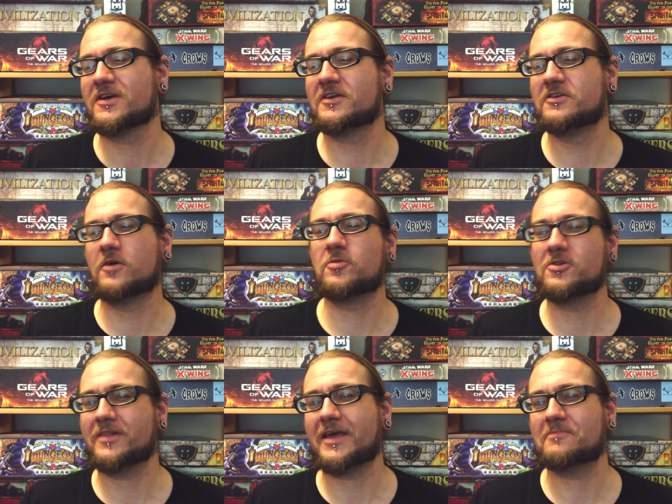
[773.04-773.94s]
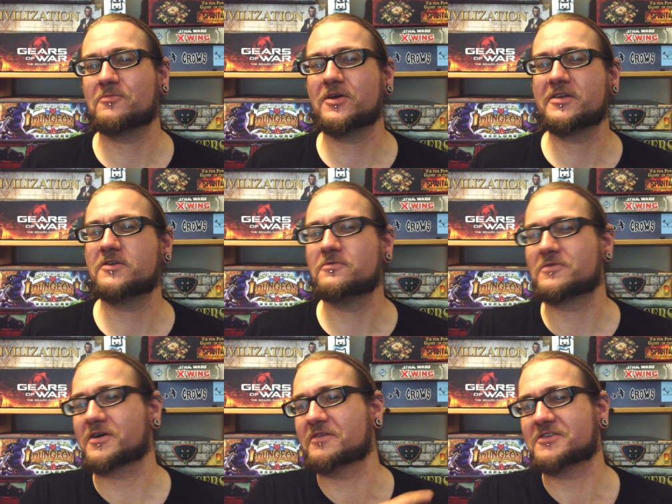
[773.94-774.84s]
nobble them while you
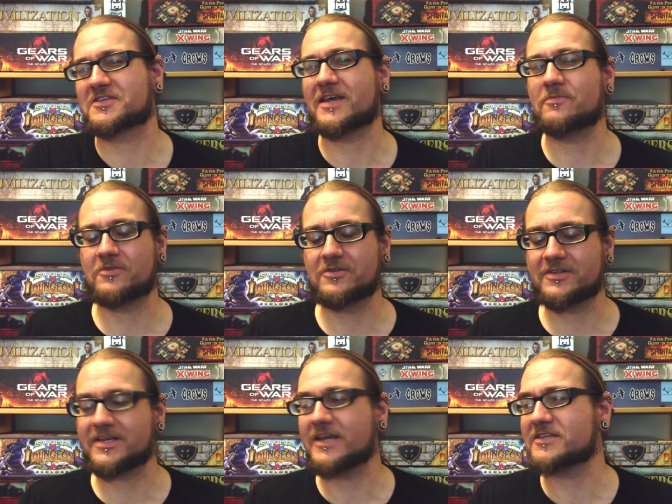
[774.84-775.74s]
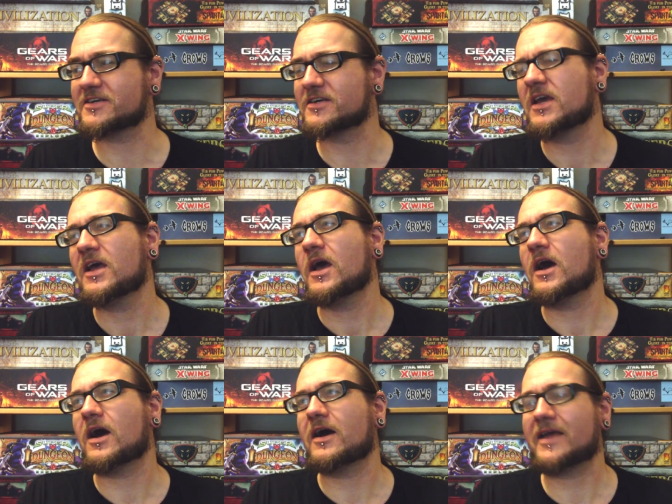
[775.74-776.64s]
kind of escape with all the data.
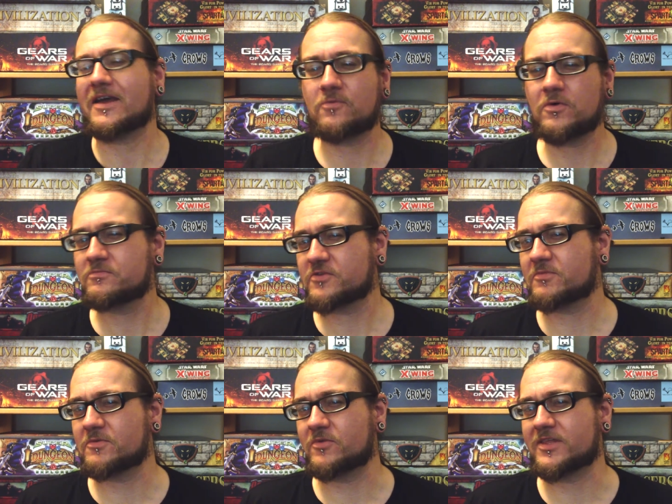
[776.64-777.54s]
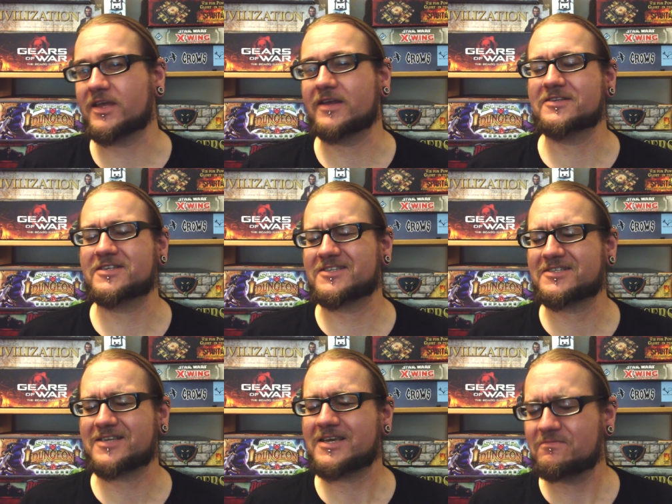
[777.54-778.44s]
I have one problem with it, and it's the
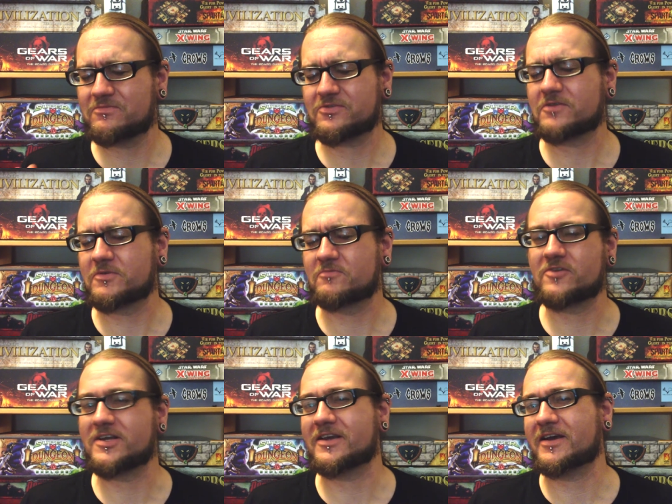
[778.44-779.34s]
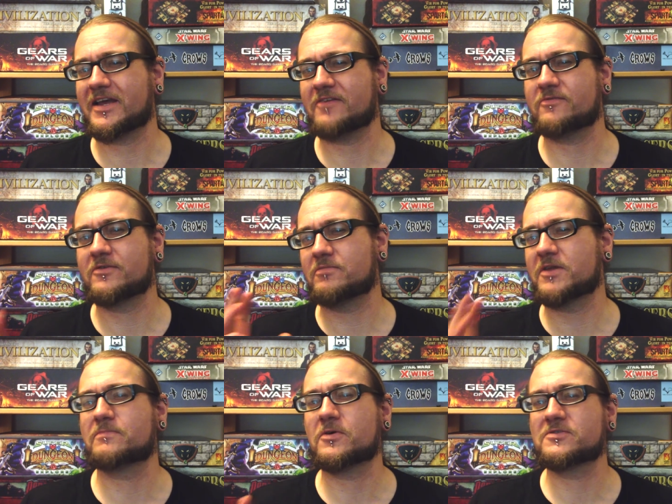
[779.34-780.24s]
same problem really I have with
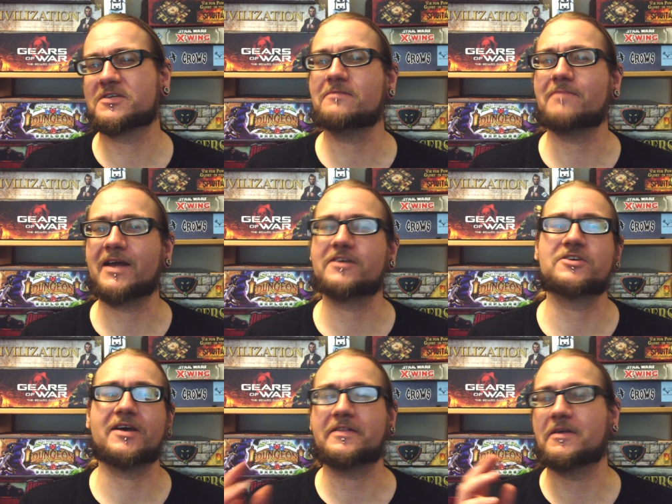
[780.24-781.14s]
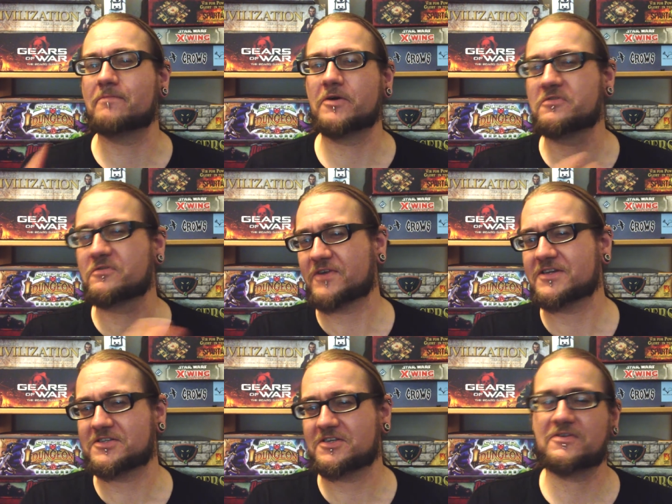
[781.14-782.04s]
Blood Bowl Team Manager, and they're both
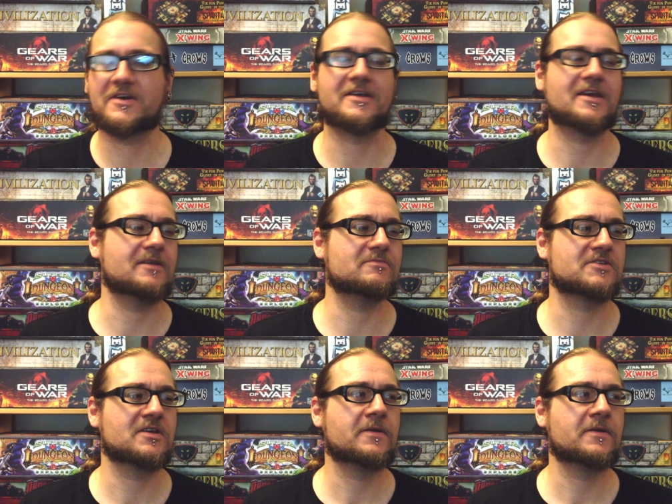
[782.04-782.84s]
Fantasy Flight games,